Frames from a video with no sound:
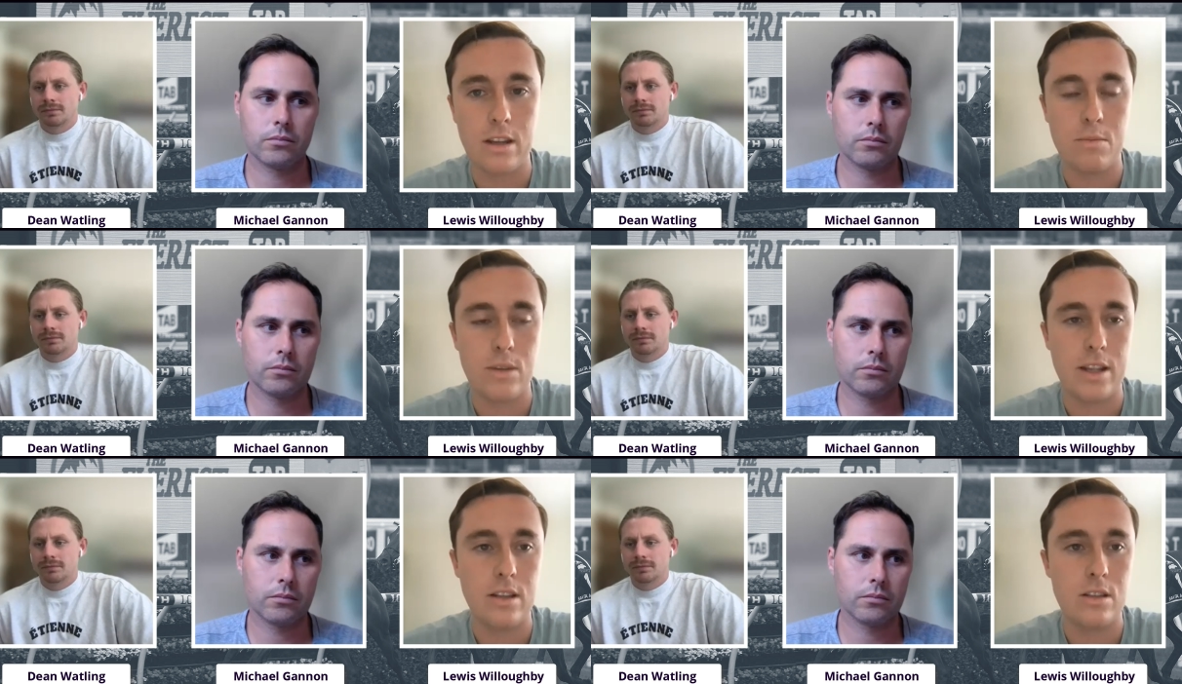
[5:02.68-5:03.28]

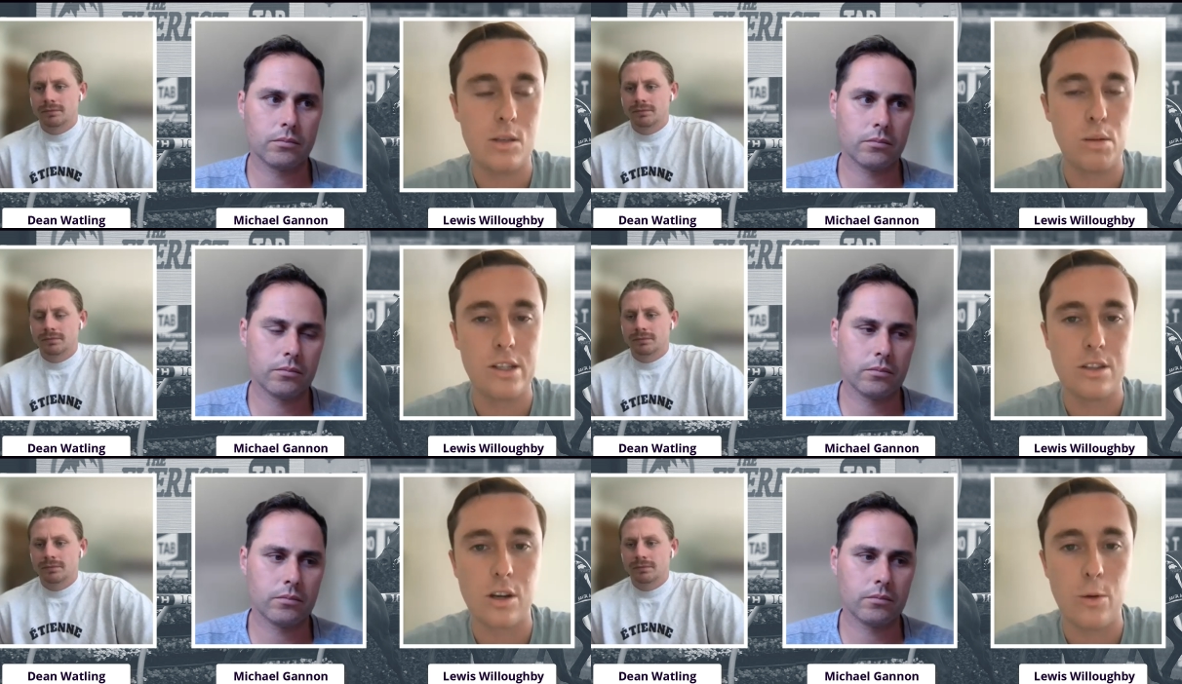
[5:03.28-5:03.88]
Speaker 1: and, and
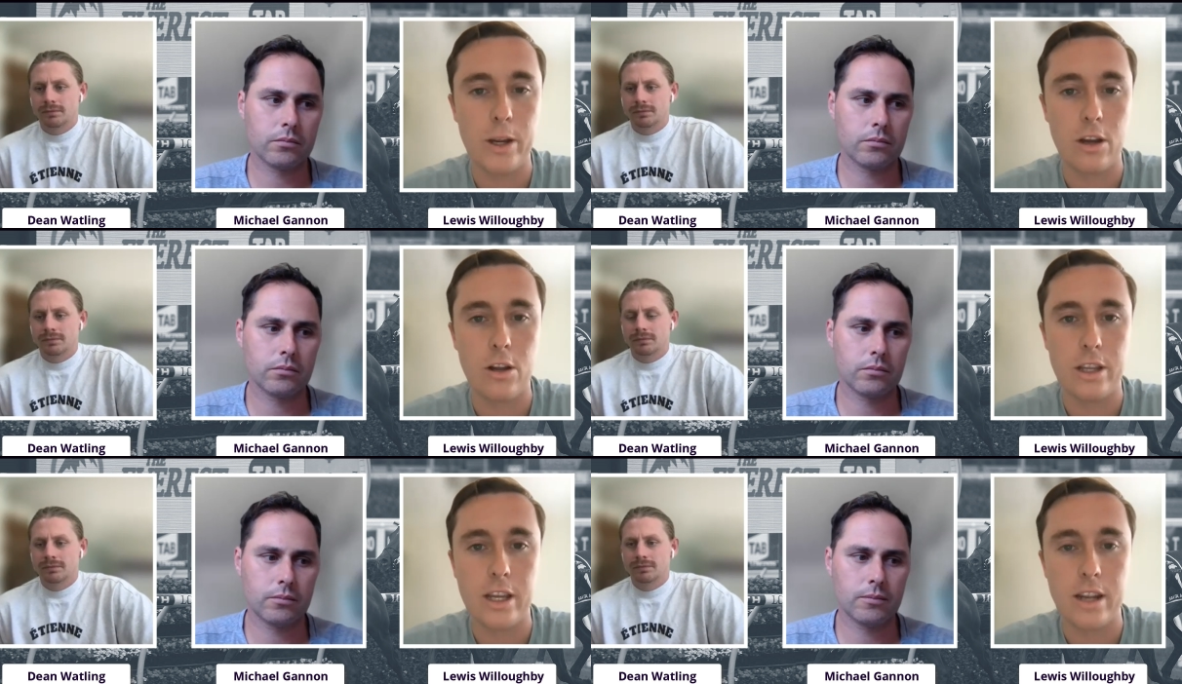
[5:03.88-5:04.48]
splits that are quick
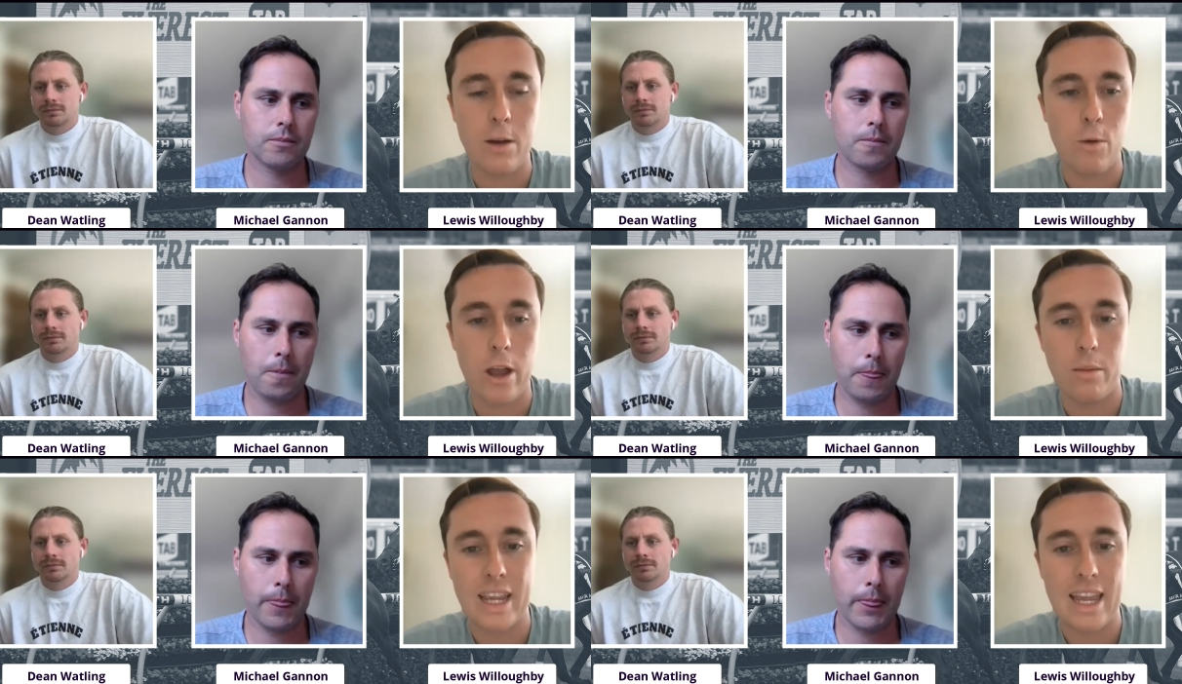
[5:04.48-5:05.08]
early and, and
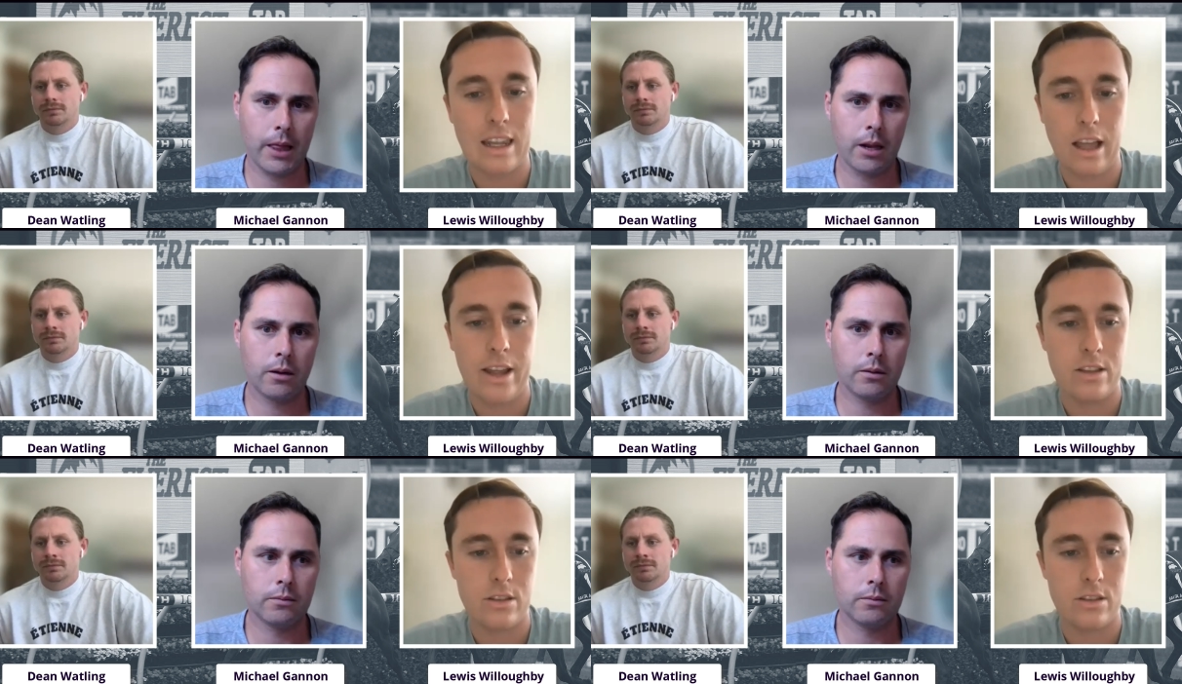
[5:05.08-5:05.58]
run them again late.